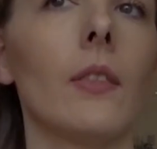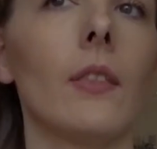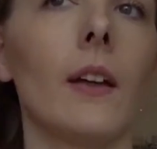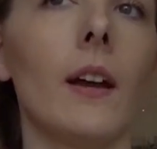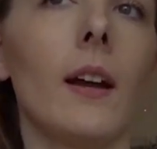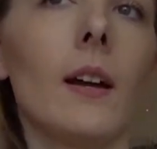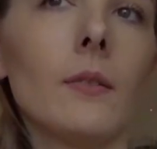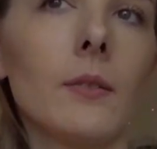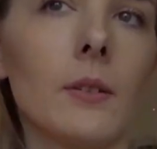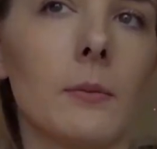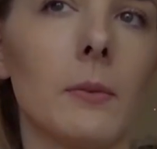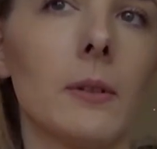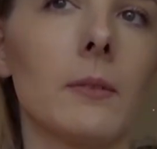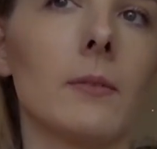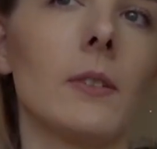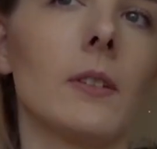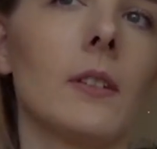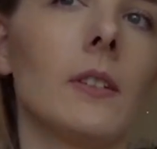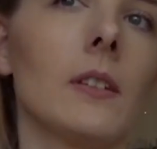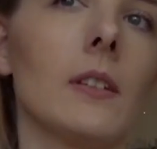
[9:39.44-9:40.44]
that was my
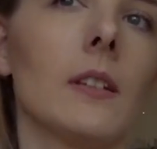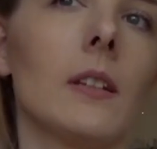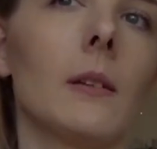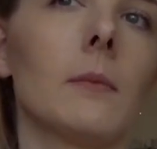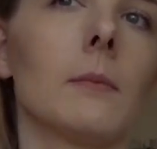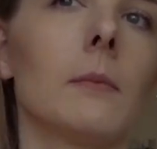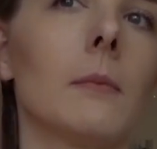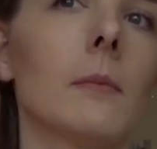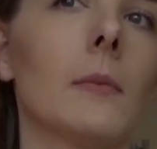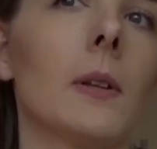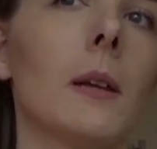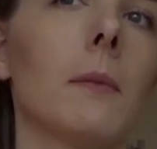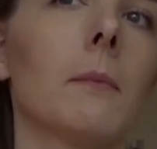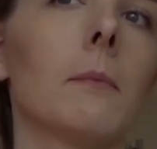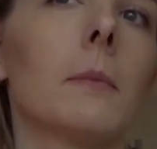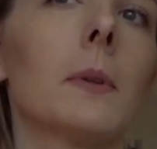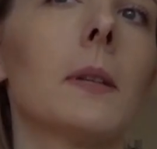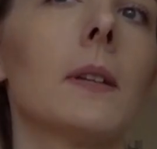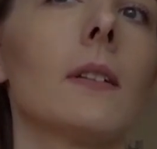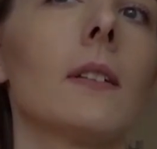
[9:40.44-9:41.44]
first
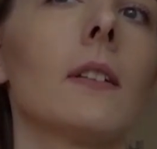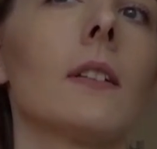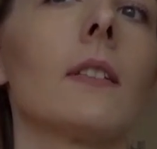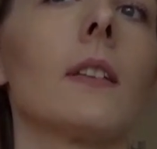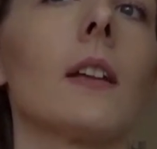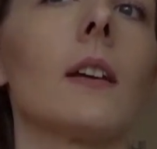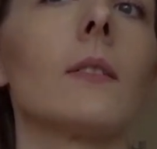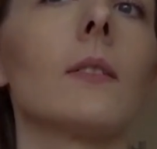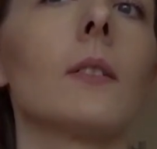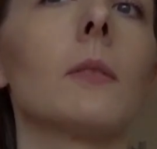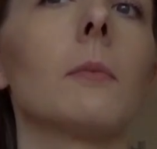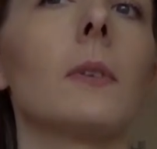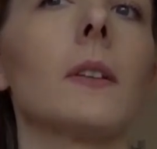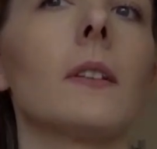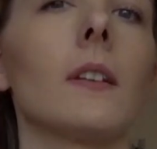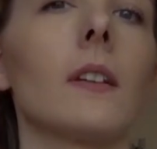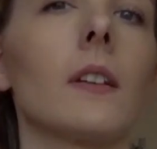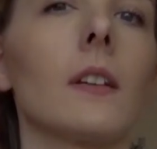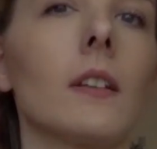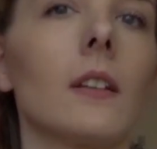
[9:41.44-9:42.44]
attempt. That was my
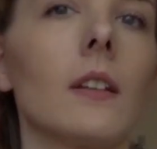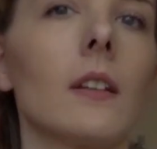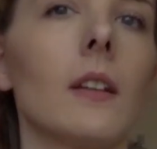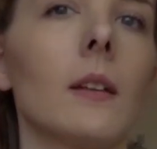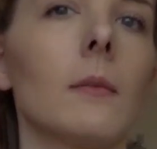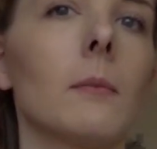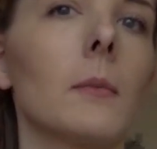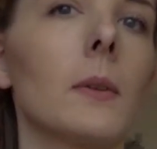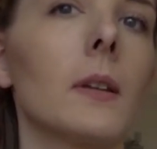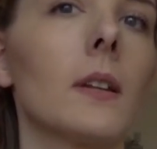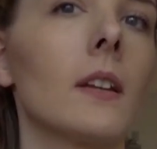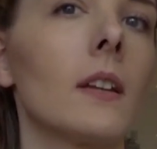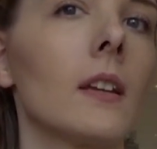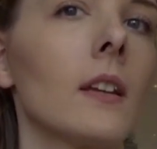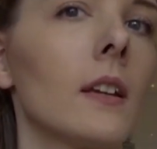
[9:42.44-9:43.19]
second attempt.